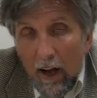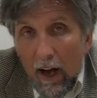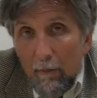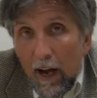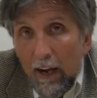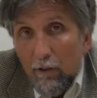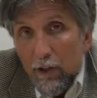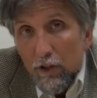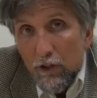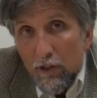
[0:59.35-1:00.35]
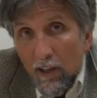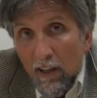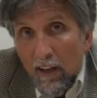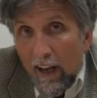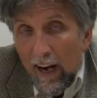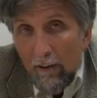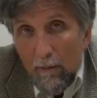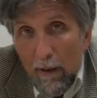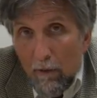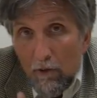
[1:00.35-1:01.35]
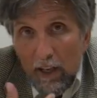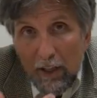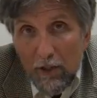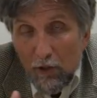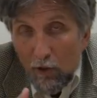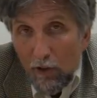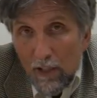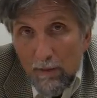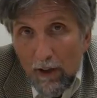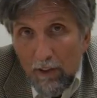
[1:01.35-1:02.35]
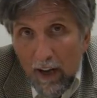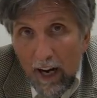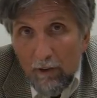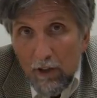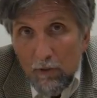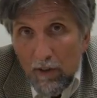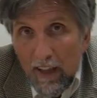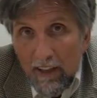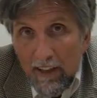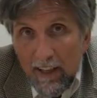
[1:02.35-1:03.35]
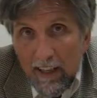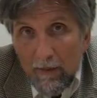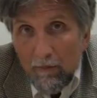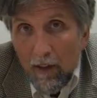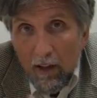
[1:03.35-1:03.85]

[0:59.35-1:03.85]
I'm Irish. And I remember reading stories about the Irish when they came.